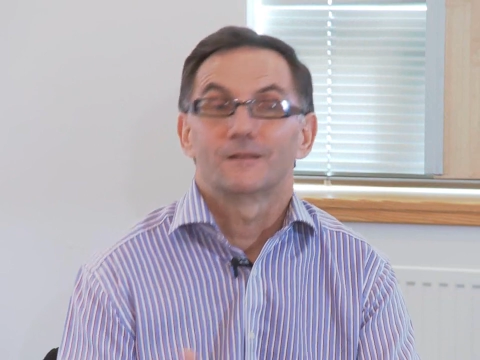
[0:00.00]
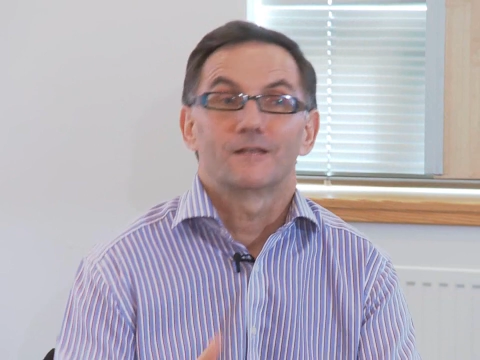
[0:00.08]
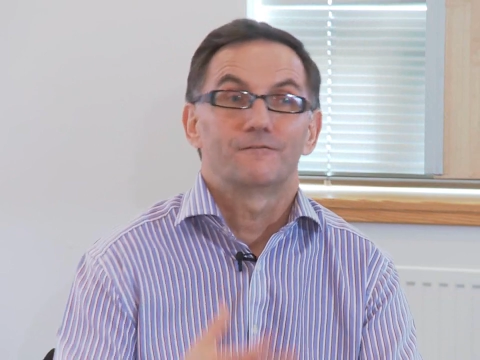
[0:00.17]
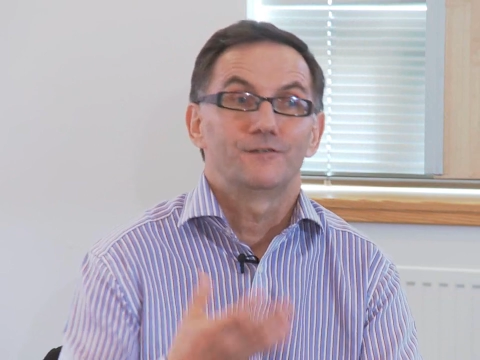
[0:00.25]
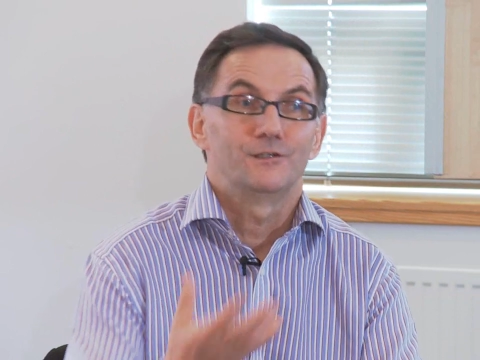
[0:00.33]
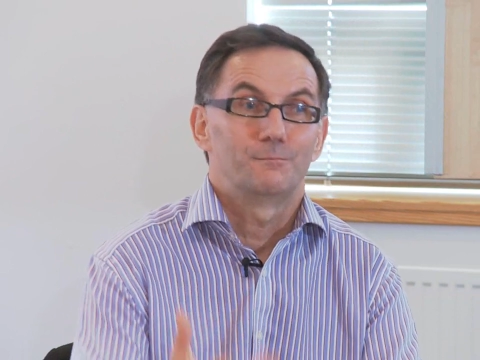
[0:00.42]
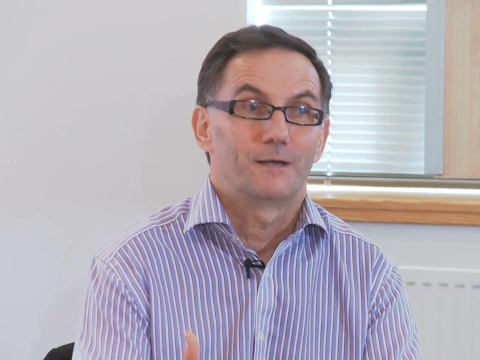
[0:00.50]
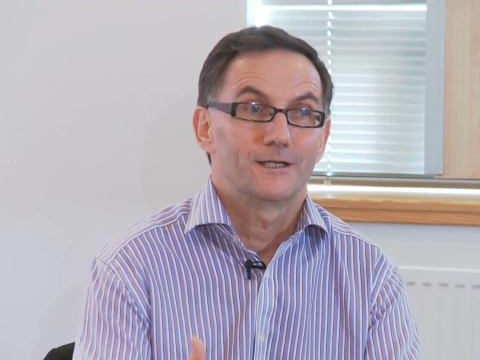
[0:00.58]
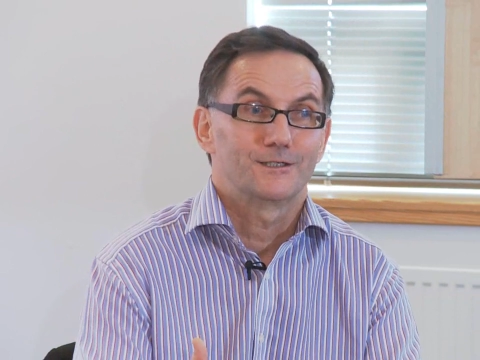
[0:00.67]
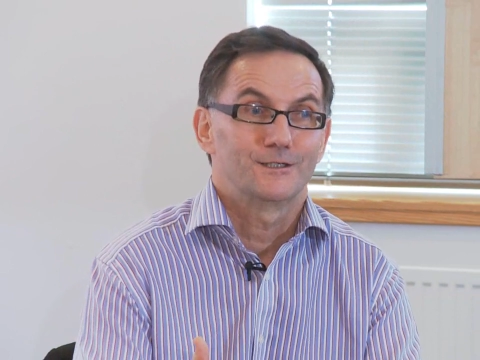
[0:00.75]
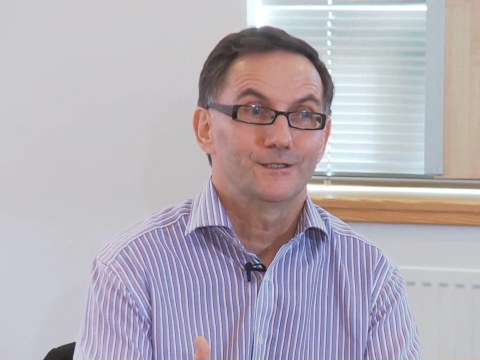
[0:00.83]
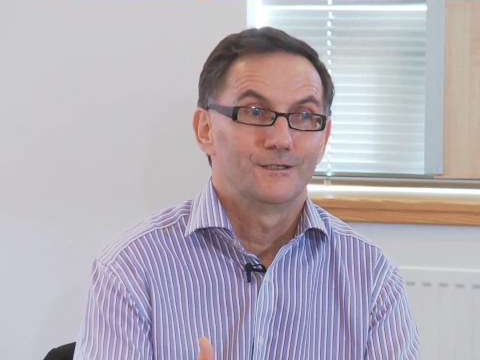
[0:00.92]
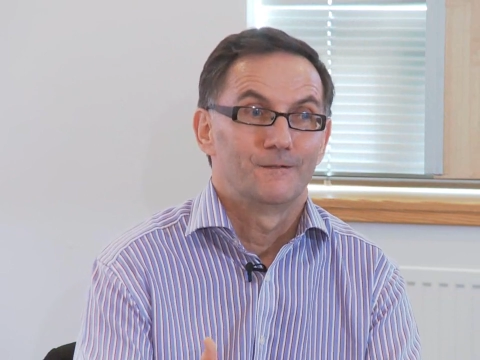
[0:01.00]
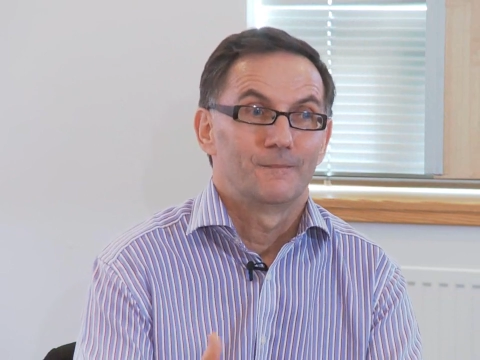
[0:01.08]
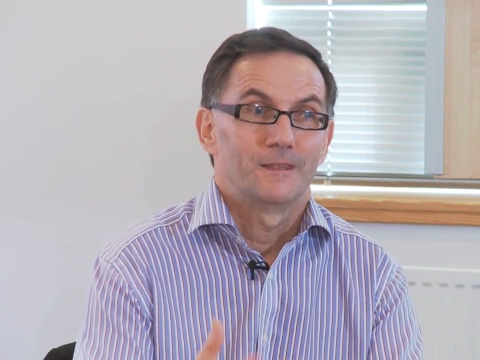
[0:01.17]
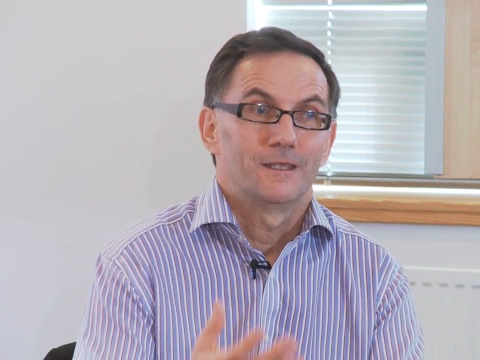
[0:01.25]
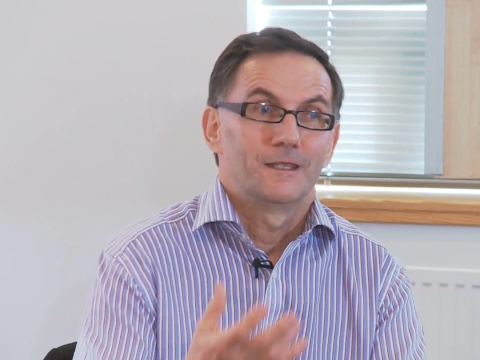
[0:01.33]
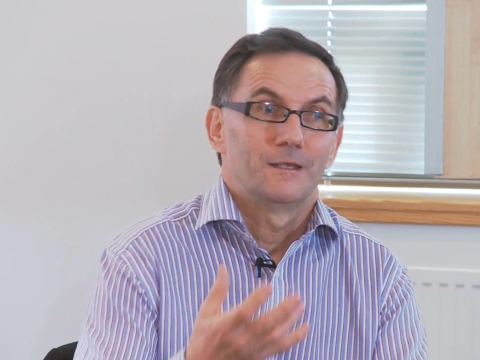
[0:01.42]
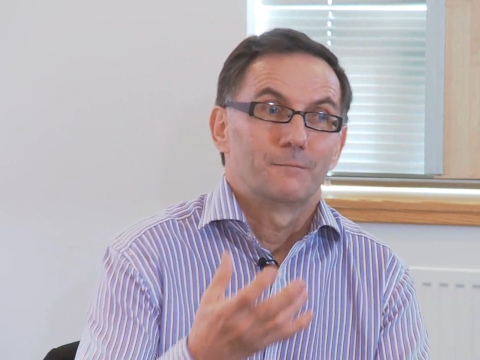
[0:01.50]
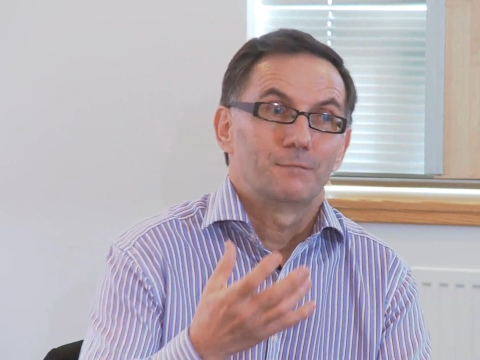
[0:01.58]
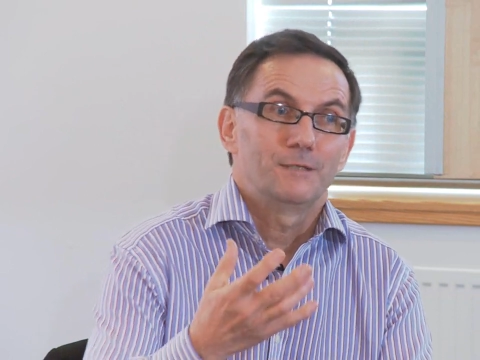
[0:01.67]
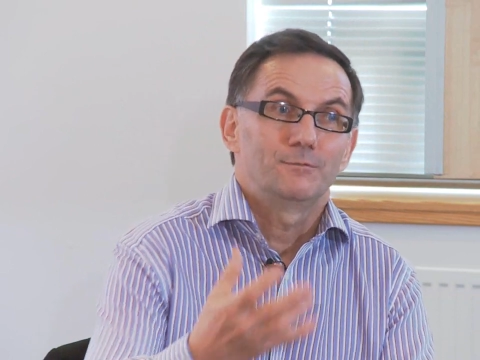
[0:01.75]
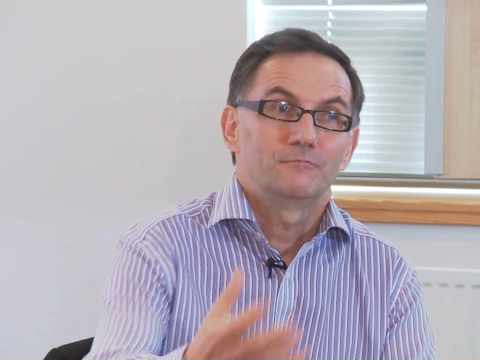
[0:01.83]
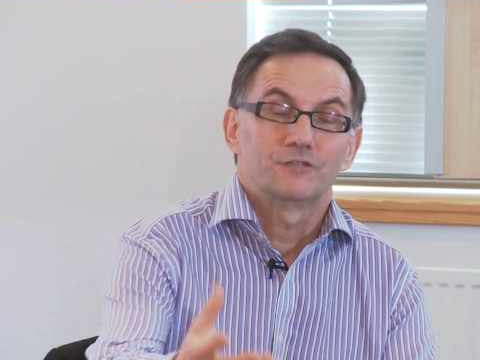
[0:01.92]
They feel better.
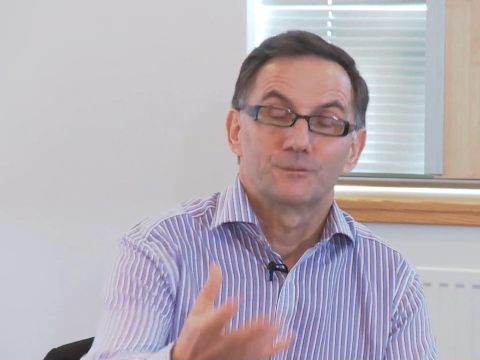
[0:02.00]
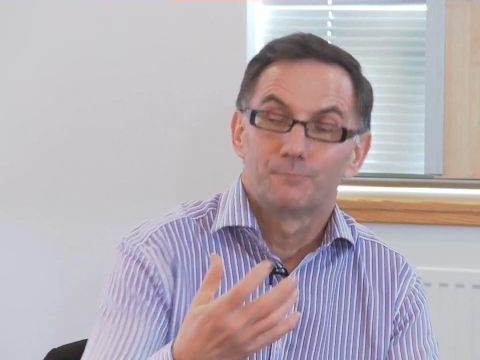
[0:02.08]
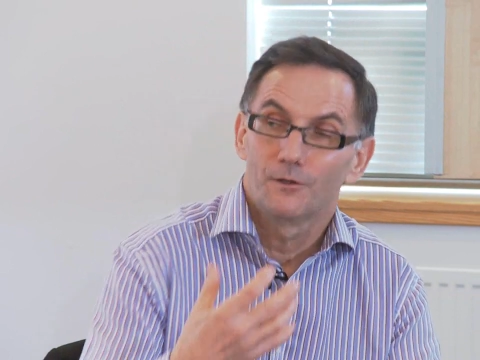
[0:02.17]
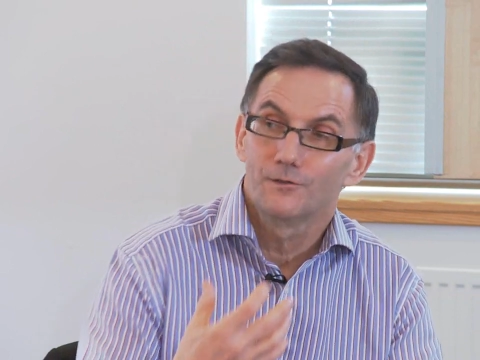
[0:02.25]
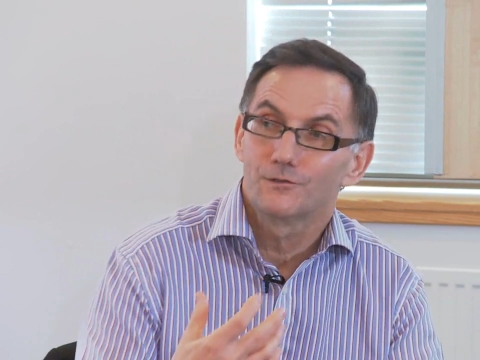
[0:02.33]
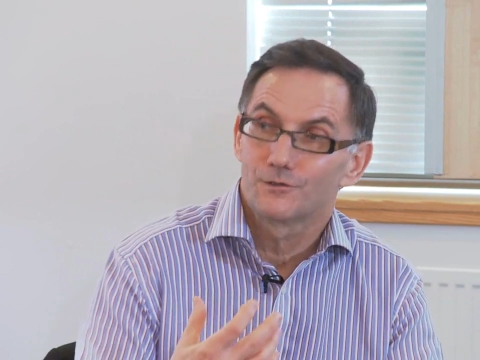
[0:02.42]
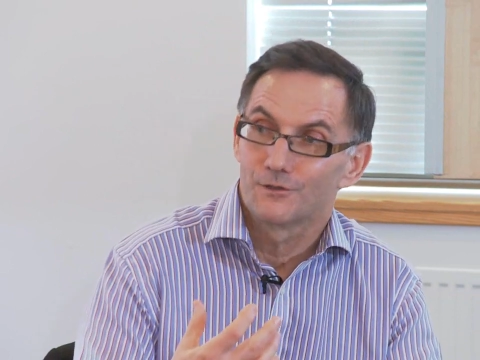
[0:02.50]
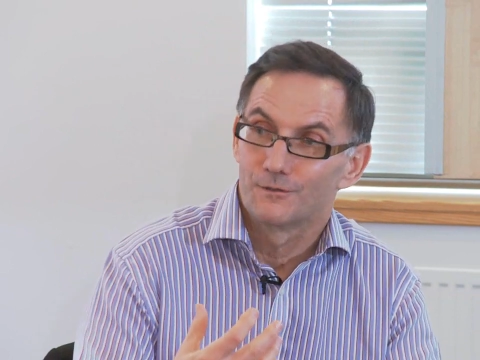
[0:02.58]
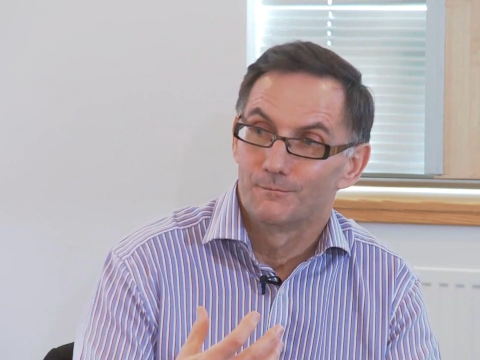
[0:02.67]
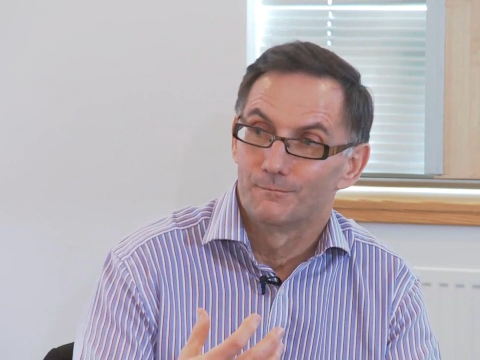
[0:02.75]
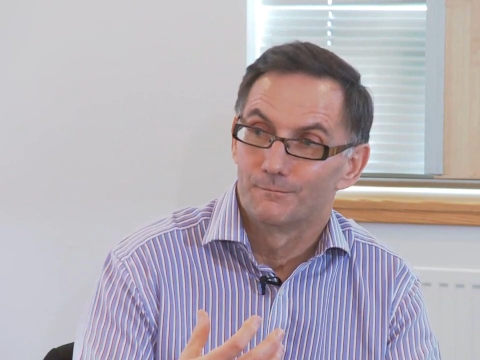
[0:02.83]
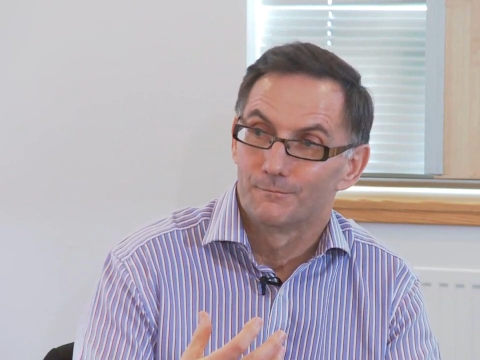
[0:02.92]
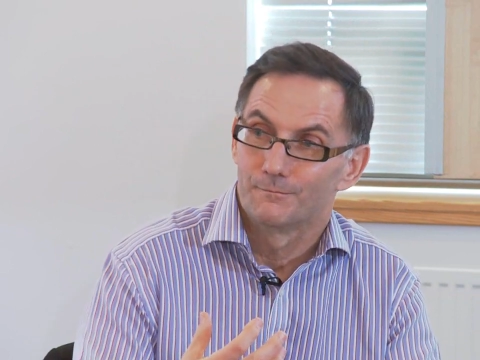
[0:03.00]
People respond to them